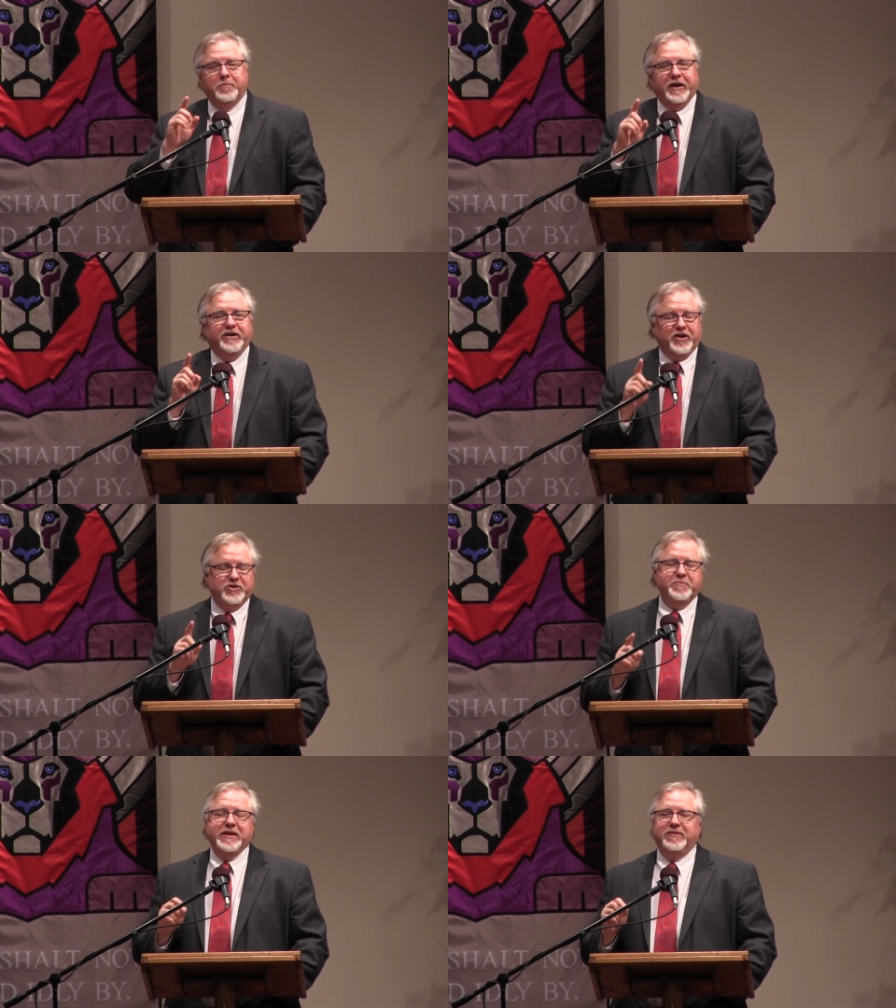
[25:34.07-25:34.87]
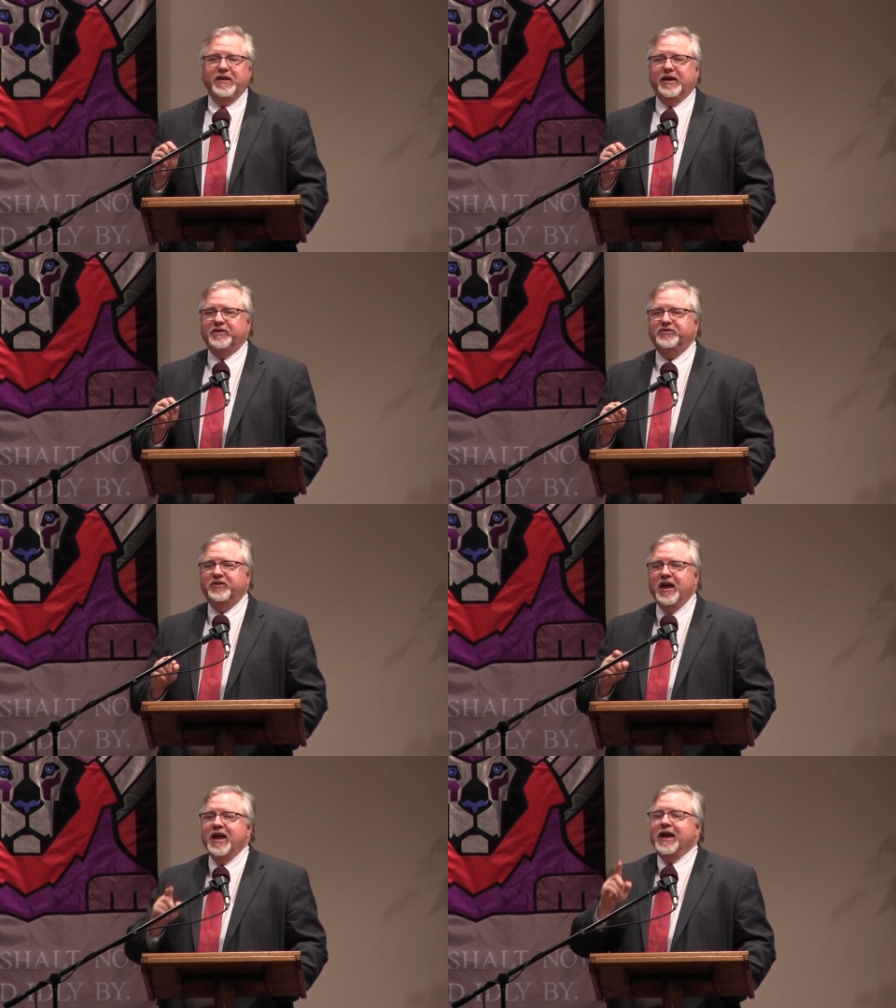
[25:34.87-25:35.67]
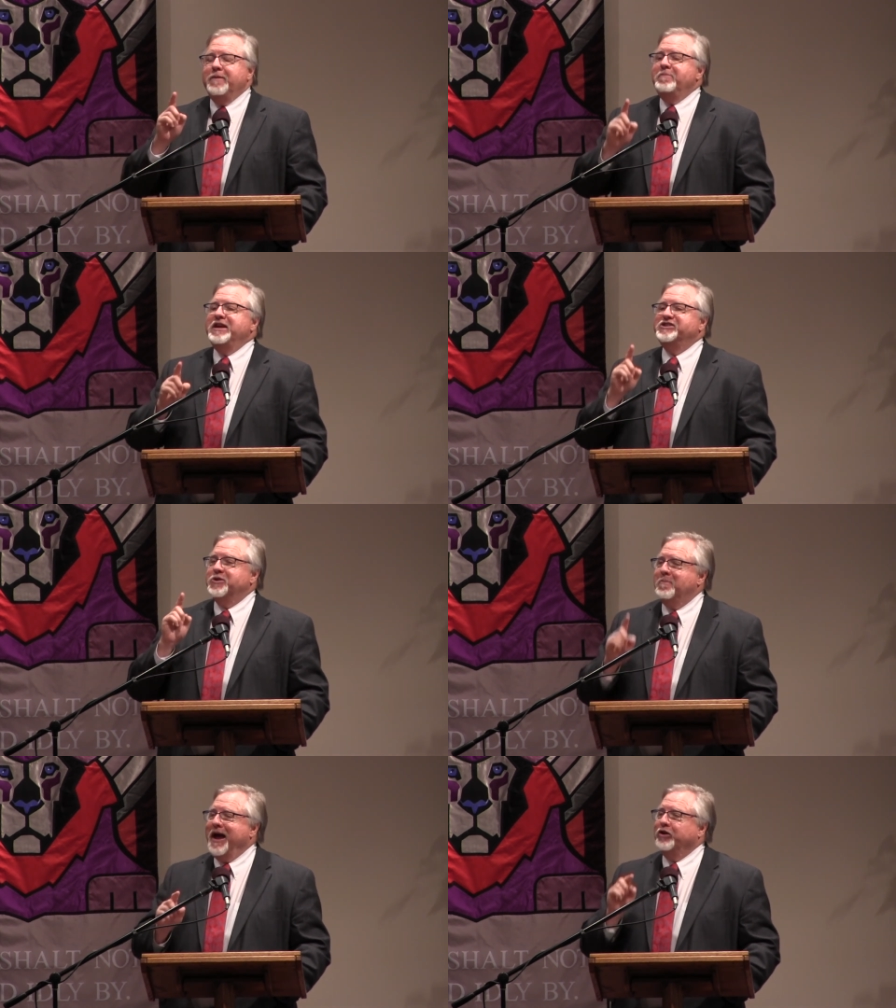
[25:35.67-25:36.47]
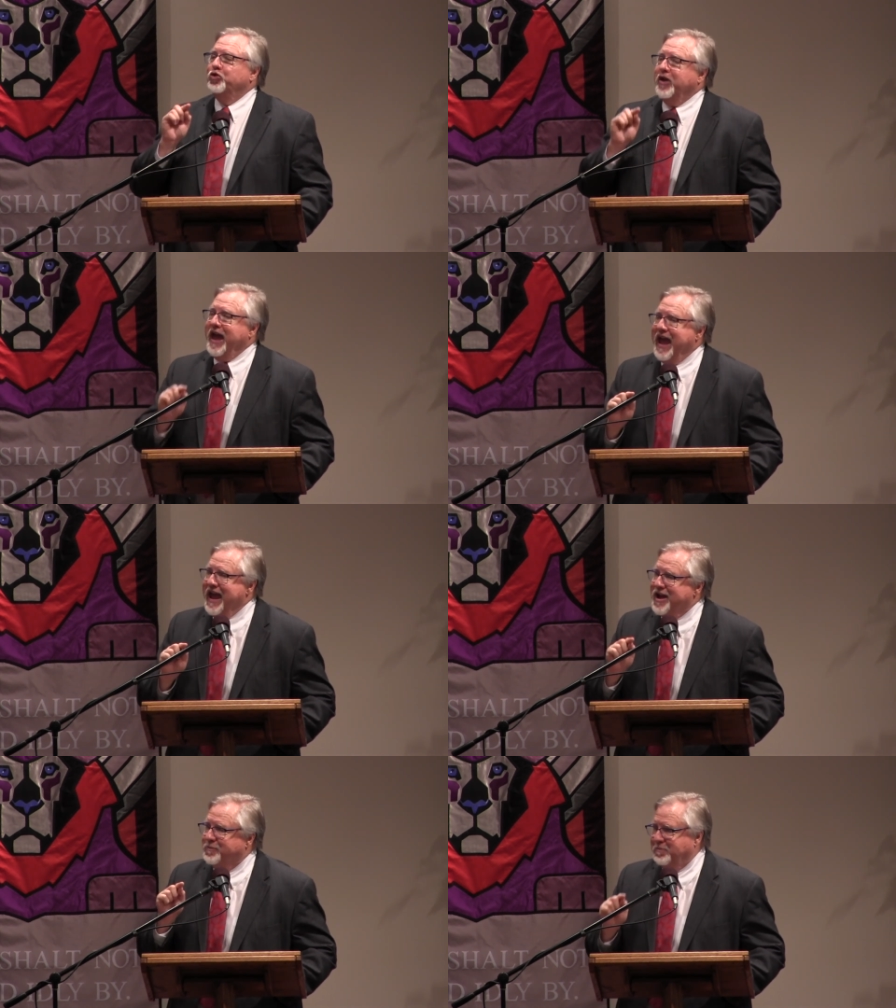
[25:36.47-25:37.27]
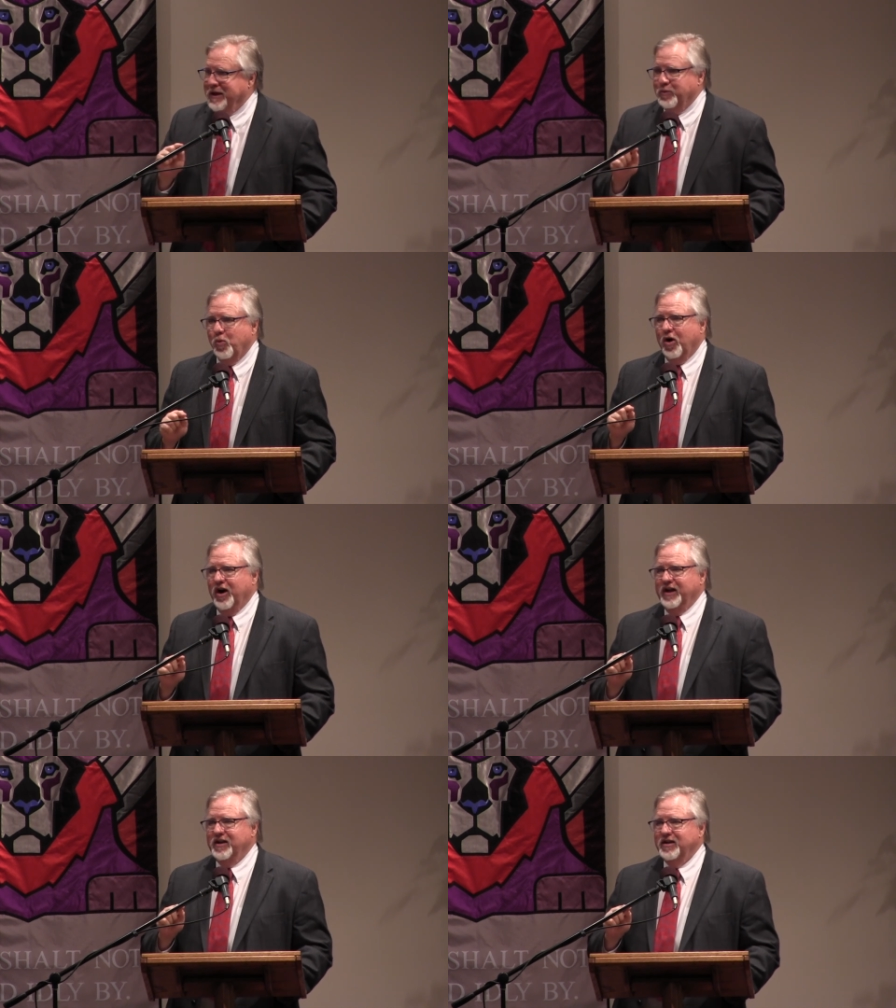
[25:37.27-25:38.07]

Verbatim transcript: but it does mean this it means the battle can be won,